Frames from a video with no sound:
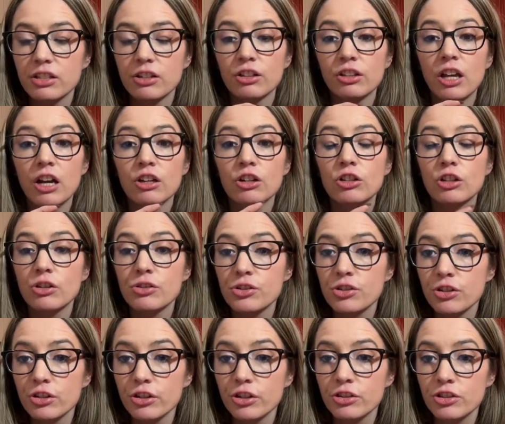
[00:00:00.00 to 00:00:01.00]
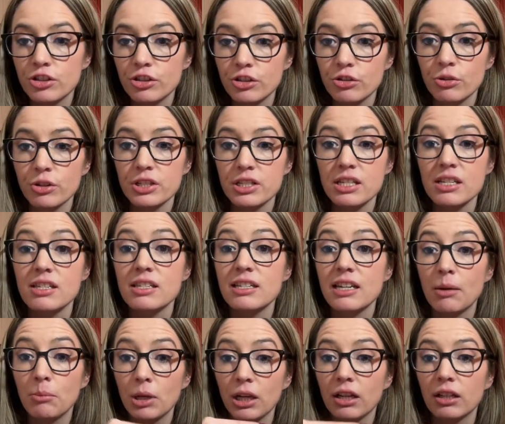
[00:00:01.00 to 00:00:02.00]
They're a lot closer to your
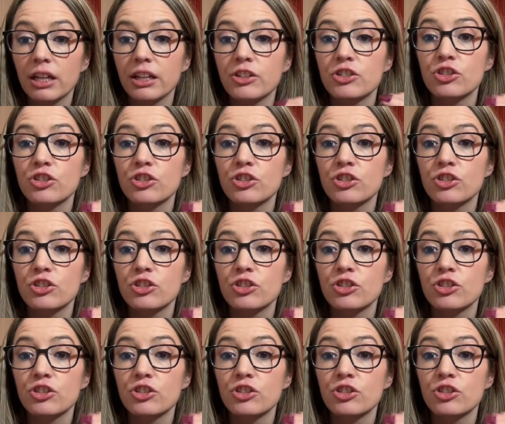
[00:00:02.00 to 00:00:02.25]
systemic like